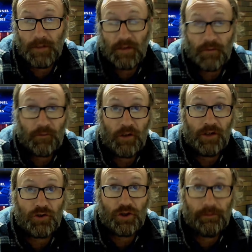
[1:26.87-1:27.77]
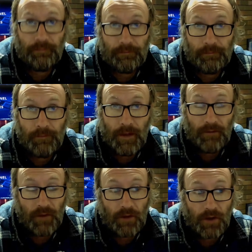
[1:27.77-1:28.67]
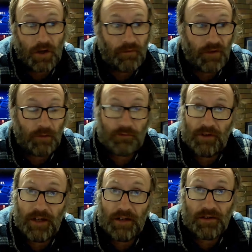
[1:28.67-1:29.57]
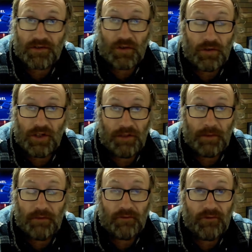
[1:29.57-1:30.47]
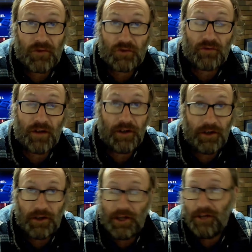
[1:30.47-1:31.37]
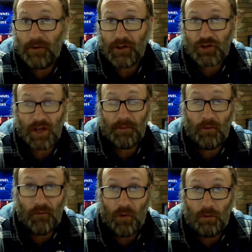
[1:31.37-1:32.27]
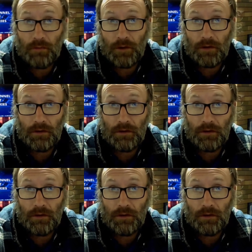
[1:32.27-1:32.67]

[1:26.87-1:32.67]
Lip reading: in the fridge, even though the coffee I'm drinking does not need to be refrigerated in any way, shape or form.